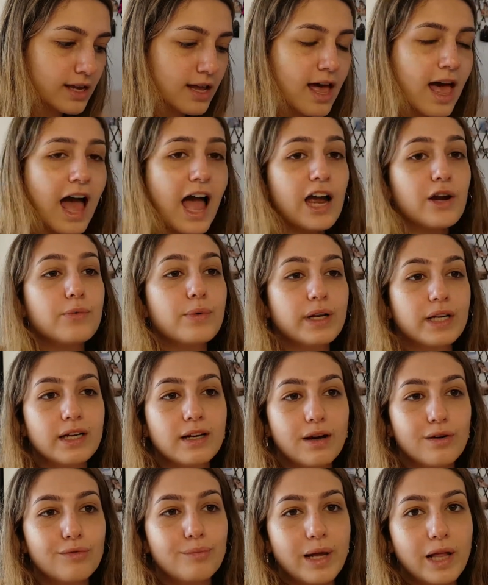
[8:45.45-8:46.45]
I really
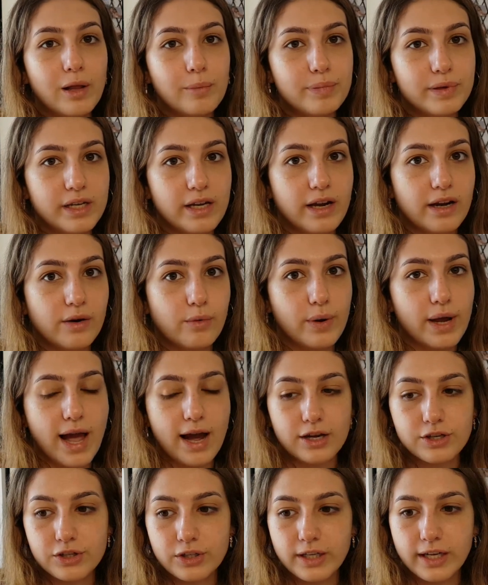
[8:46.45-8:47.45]
love Bella Pierre. We
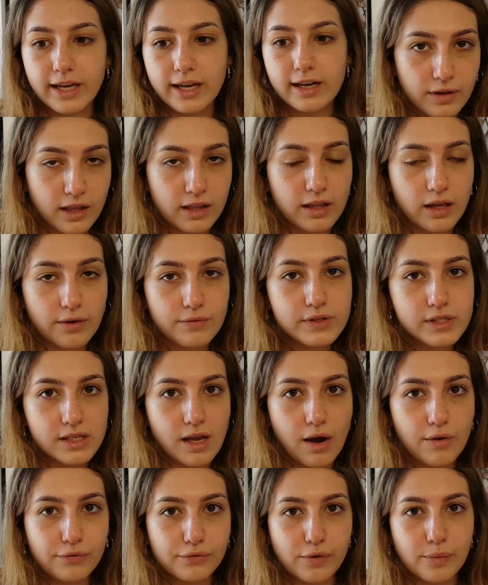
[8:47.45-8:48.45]
actually get a lot of
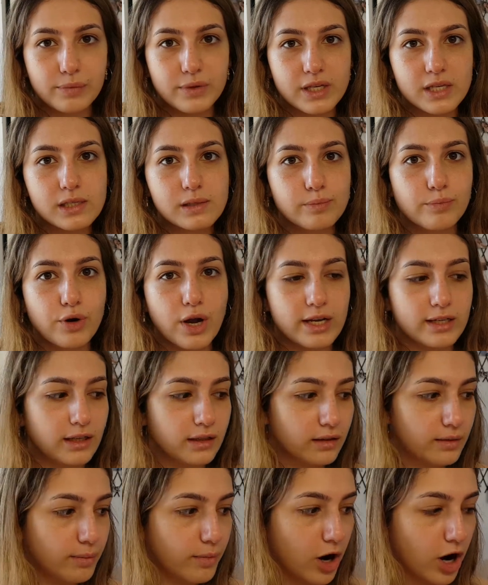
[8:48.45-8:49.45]
stuff from this brand in
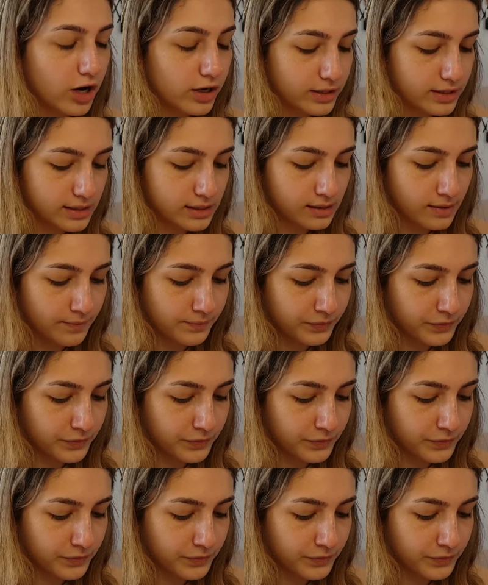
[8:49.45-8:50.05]
the box,